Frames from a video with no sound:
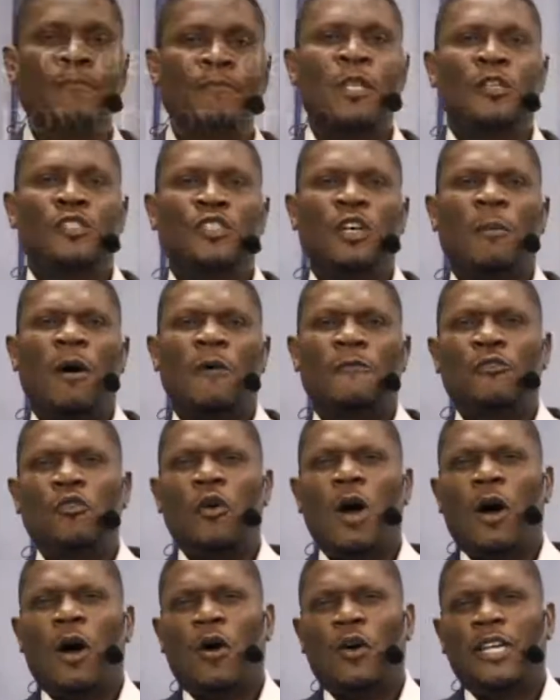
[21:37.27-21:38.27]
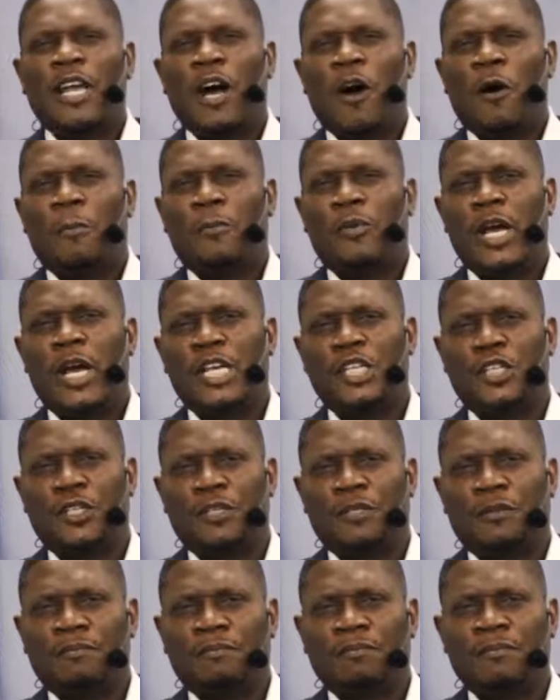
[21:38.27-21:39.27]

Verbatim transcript: Some of you are under oppression.